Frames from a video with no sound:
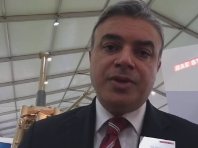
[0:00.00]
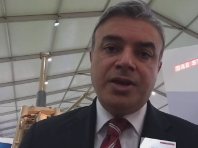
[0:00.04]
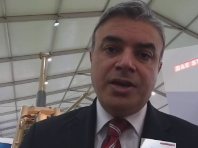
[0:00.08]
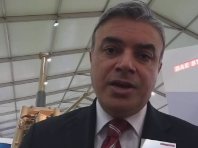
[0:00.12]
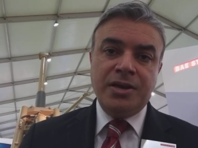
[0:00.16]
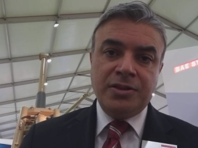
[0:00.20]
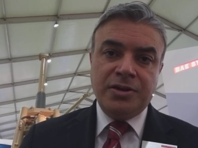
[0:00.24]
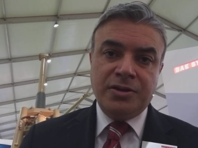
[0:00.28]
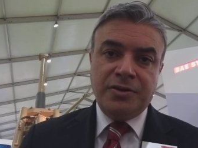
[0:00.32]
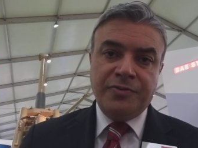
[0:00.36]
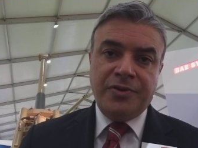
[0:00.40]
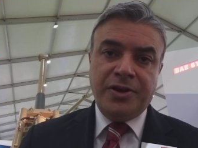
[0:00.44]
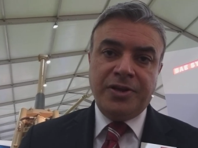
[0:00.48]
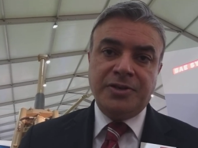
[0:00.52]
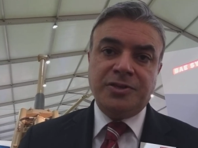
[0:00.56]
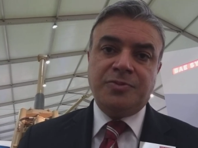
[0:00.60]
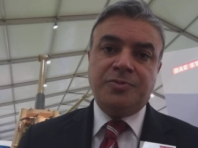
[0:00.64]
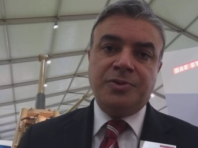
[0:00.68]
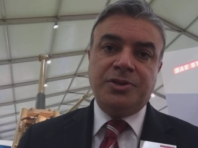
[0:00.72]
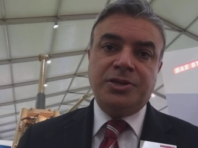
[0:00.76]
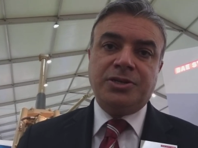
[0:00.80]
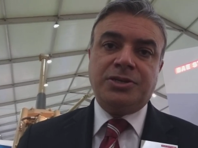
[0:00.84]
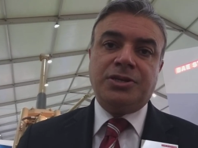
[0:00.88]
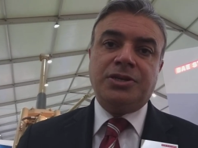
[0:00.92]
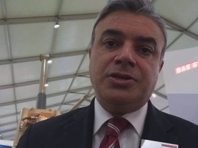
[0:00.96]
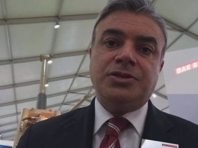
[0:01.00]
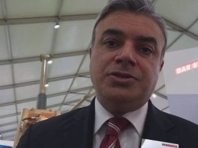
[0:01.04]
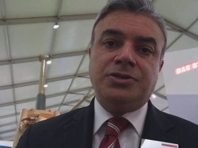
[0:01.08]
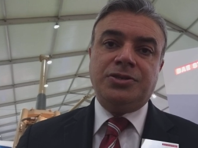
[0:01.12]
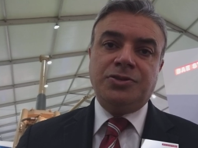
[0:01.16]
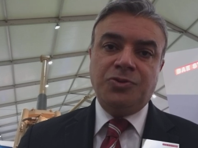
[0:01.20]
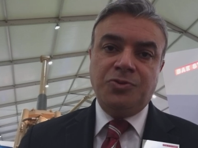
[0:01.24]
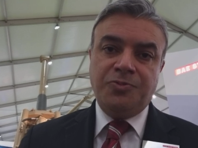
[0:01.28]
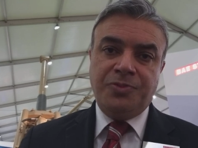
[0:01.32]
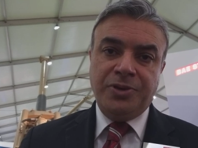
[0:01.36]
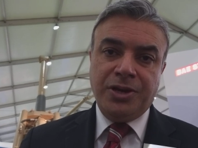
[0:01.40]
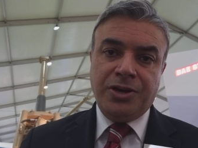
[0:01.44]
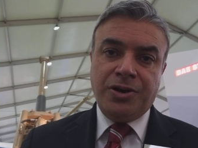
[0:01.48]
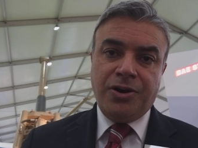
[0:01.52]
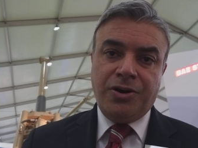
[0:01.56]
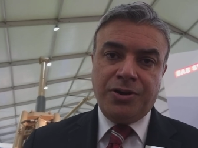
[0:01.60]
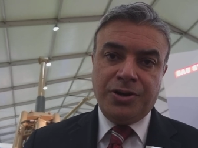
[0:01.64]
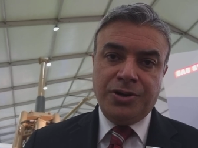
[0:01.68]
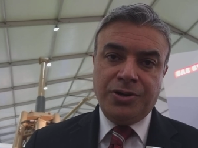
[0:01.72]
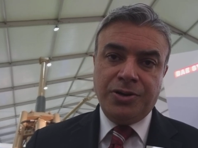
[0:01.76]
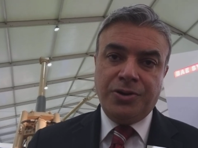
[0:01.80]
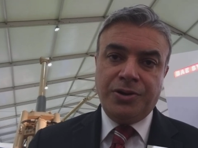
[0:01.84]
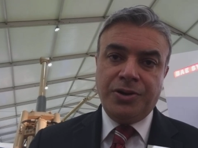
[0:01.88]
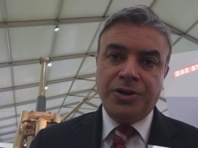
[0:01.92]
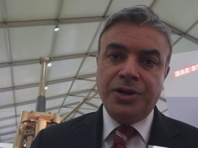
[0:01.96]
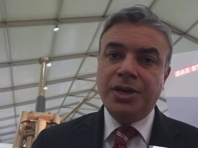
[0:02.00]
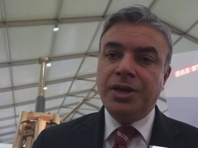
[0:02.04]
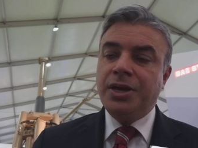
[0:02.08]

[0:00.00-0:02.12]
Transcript: in the Defense Minister's UP corridor.